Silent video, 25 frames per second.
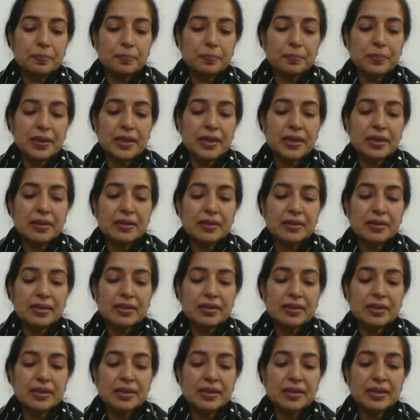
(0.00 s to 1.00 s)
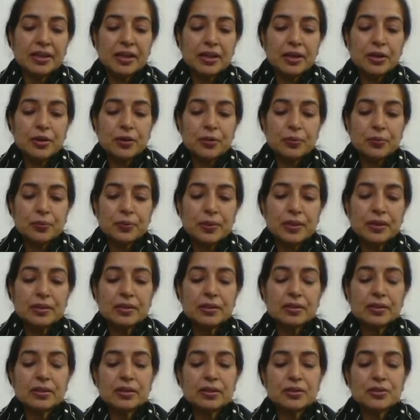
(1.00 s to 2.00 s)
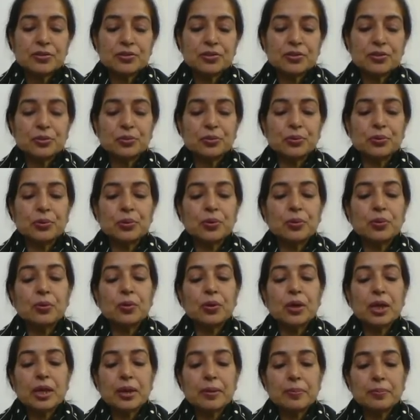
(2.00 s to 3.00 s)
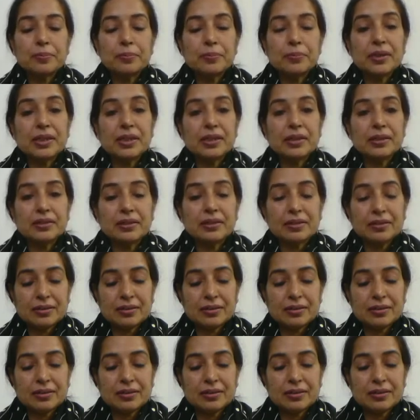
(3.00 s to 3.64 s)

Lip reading: pale lily with her Juno mien.